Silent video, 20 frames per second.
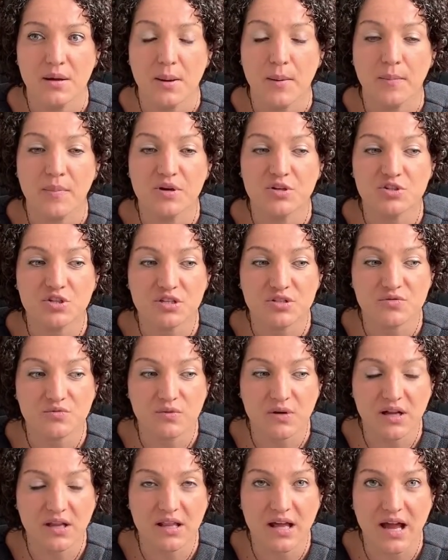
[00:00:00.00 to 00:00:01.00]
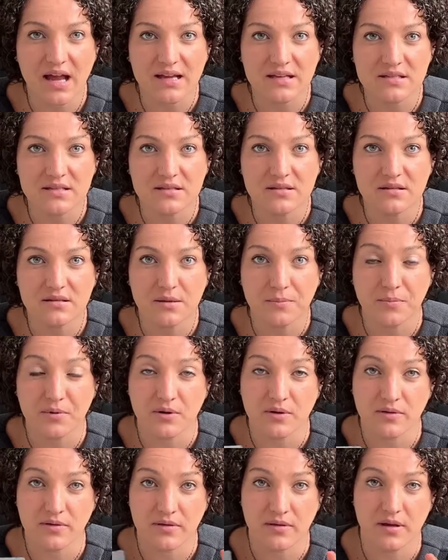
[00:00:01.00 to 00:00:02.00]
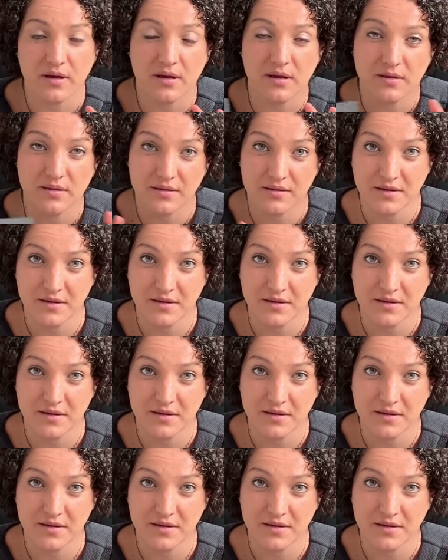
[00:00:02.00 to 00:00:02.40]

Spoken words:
but just realize the